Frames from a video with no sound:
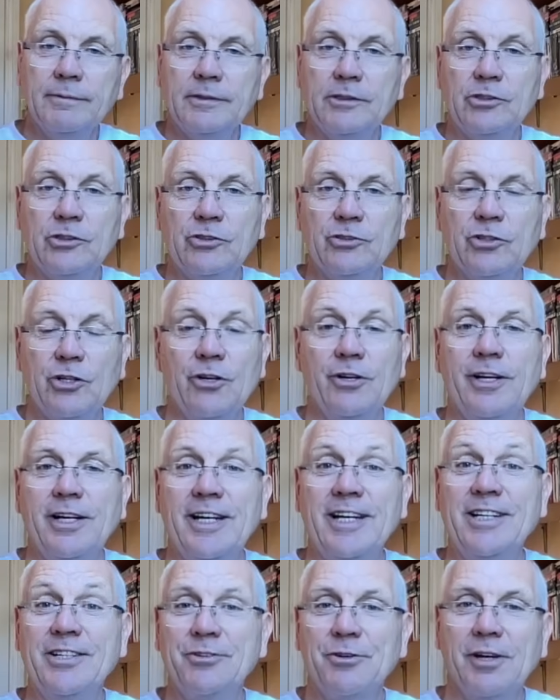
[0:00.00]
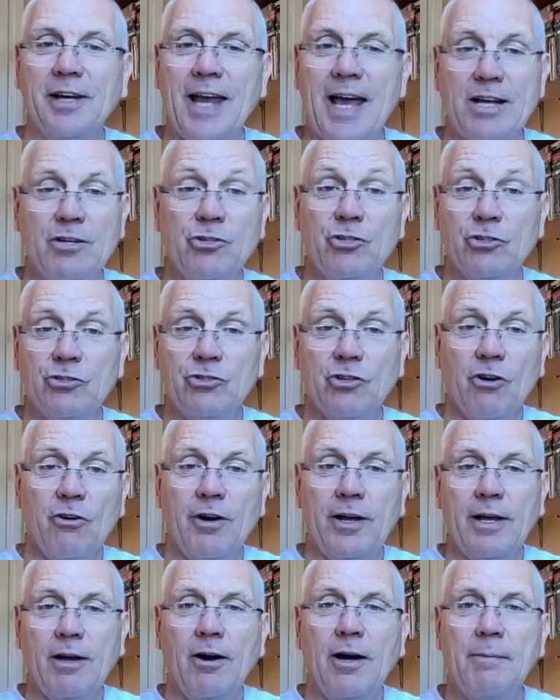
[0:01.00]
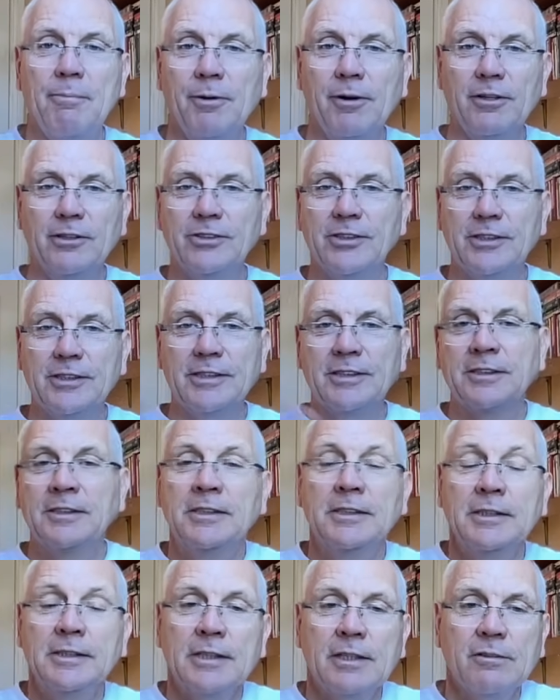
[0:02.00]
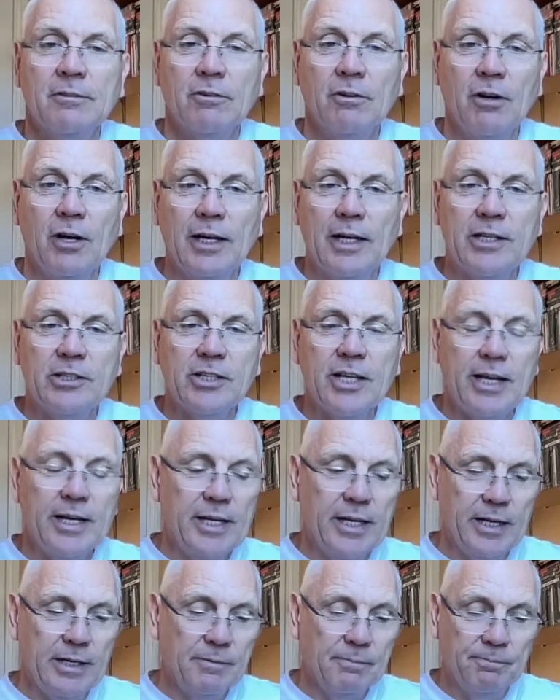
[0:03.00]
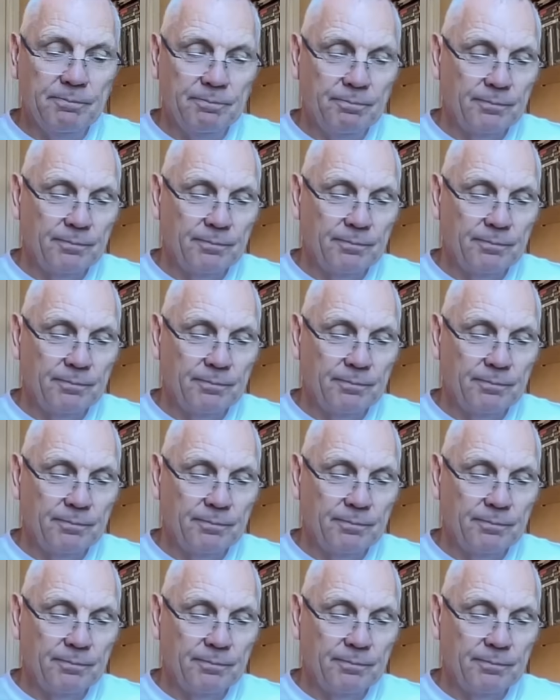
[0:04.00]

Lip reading: It's turning into a lecture. Sorry, I apologise. Right, let's get in.